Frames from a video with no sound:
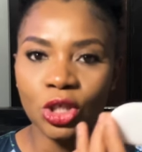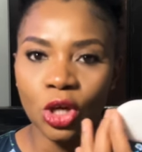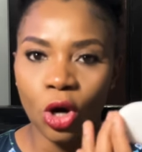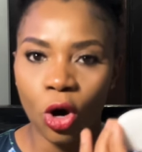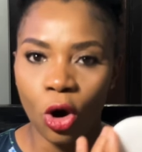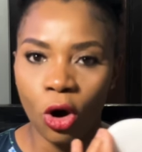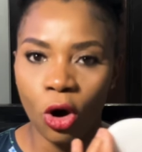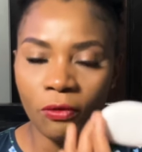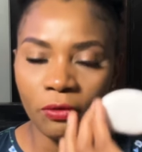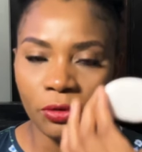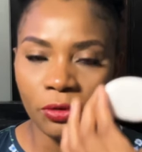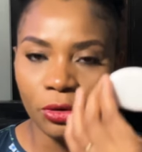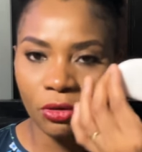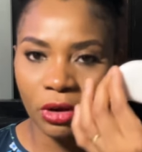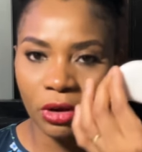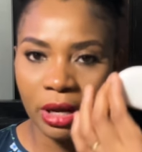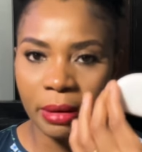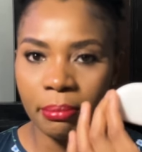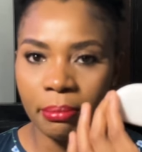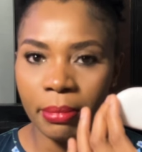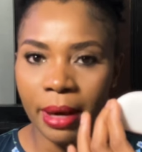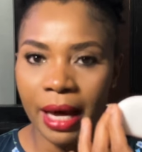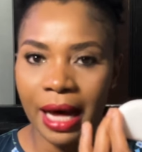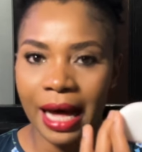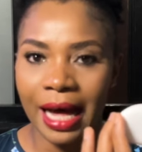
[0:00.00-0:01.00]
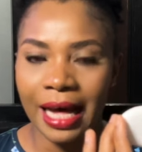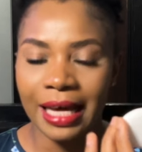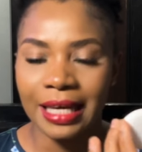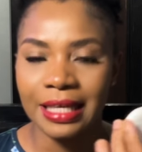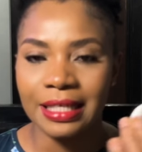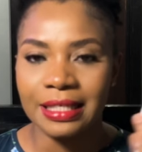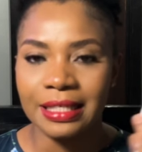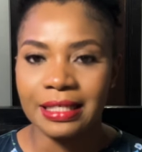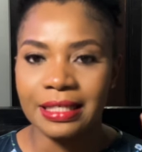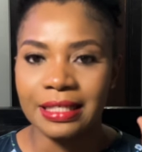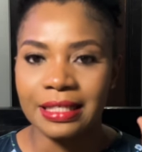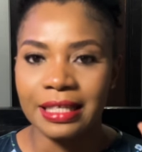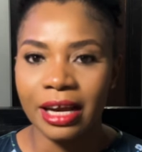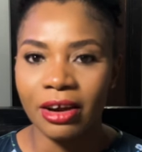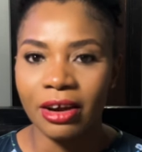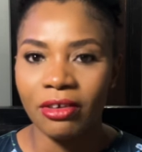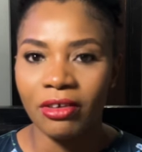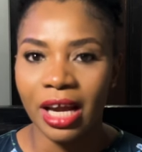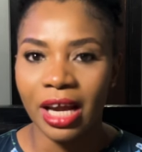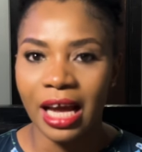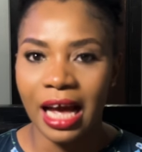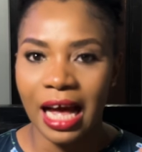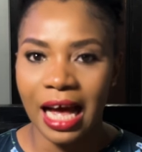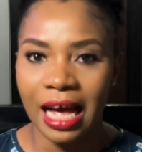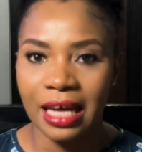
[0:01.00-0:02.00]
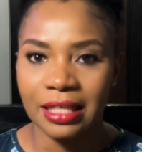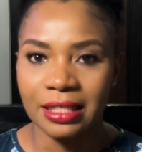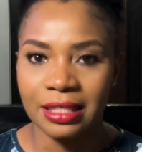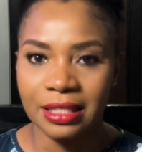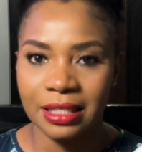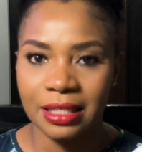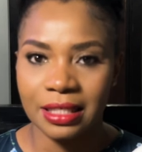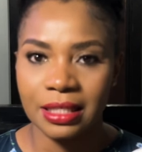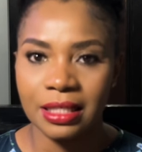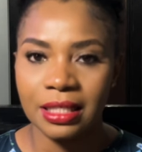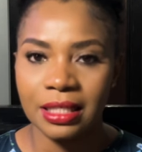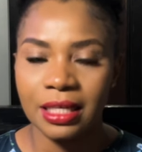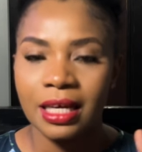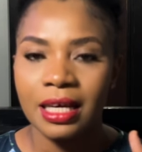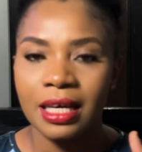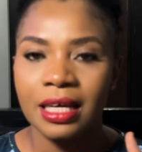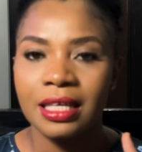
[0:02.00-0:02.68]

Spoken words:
Dove Cream Bar is stearic acid.